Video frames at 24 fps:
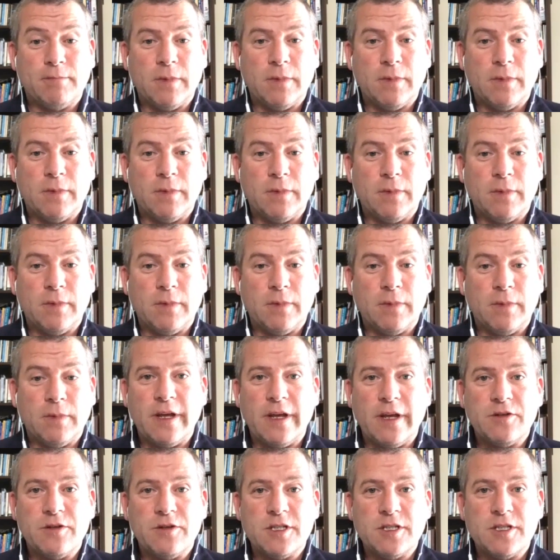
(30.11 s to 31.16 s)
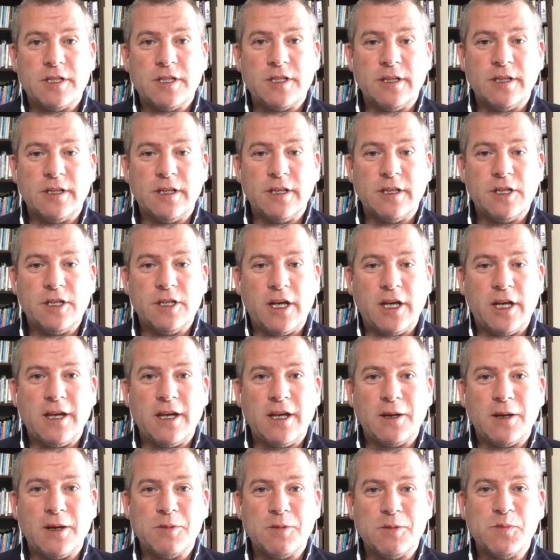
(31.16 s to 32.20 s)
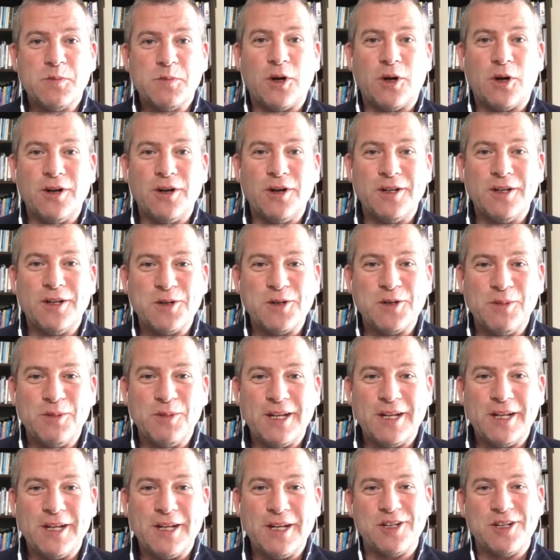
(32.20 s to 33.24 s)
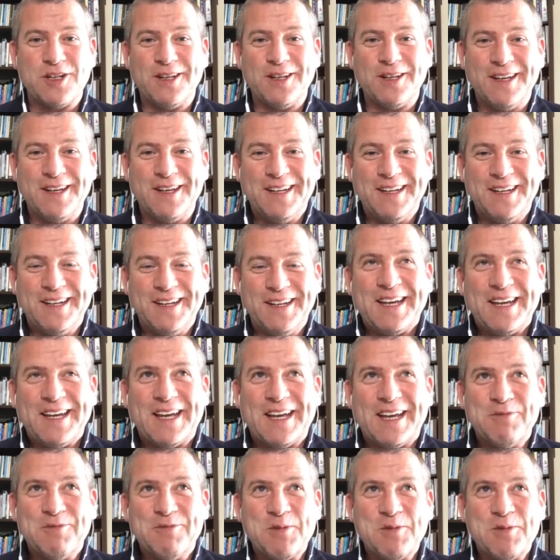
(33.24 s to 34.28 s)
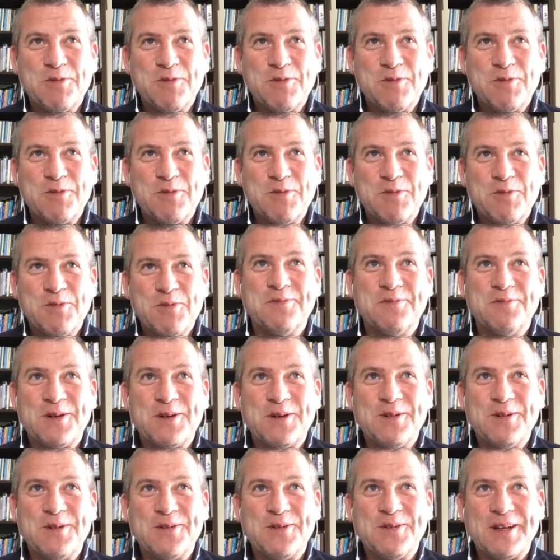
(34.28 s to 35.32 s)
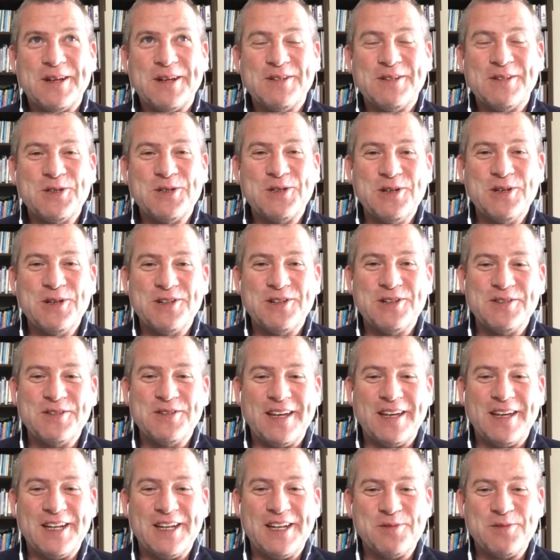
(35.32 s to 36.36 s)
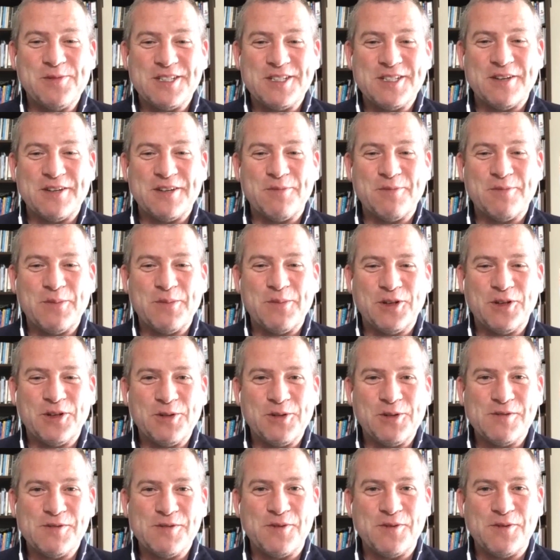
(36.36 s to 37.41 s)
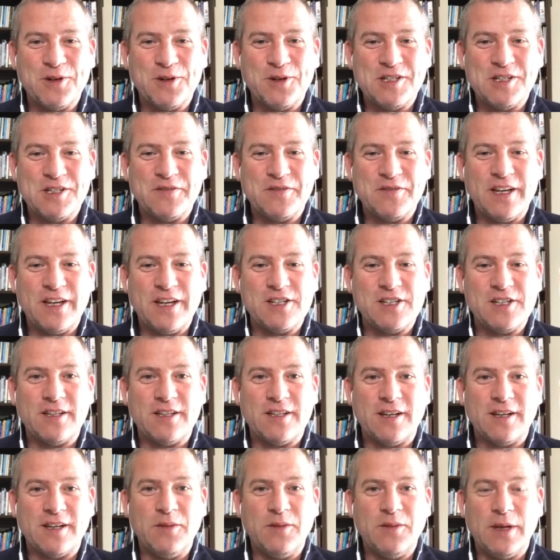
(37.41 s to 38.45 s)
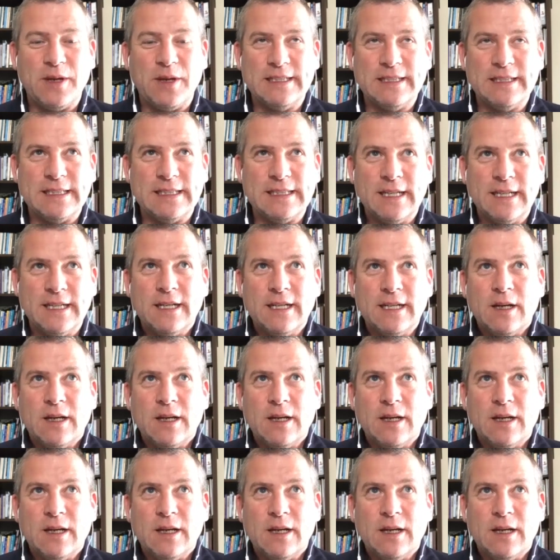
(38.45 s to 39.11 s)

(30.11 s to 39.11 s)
my father was very interested in the GAA. I was born in Dublin, actually, and we moved down from Dublin when I was 2 years of age. Myself and my brother was 4 years of age at the time, and